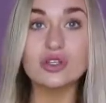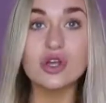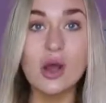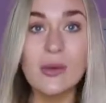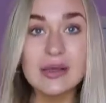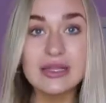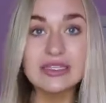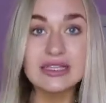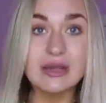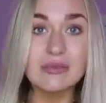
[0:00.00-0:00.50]

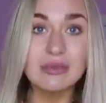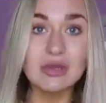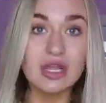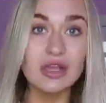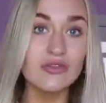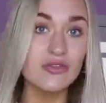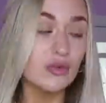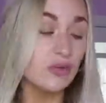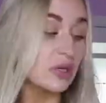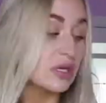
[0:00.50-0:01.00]
Comment down below
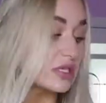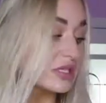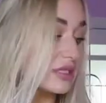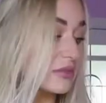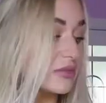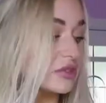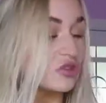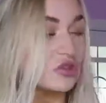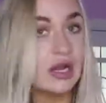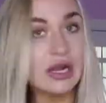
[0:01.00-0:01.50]
if you want to see
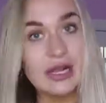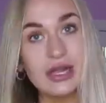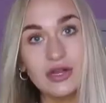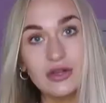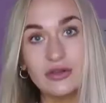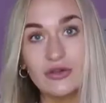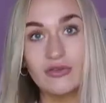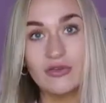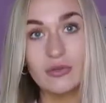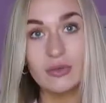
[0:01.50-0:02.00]
me try
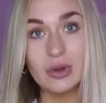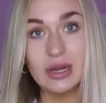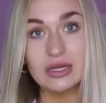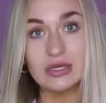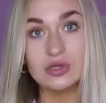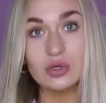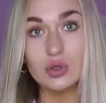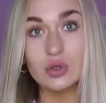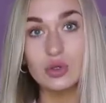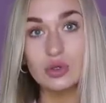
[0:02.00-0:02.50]
another
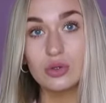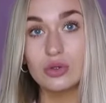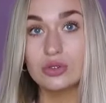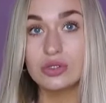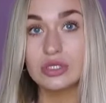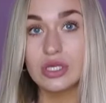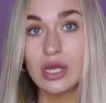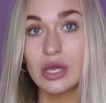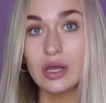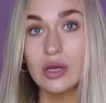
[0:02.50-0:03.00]
brand
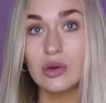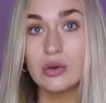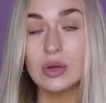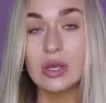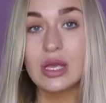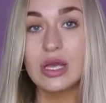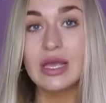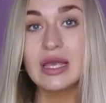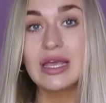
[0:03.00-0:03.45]
also.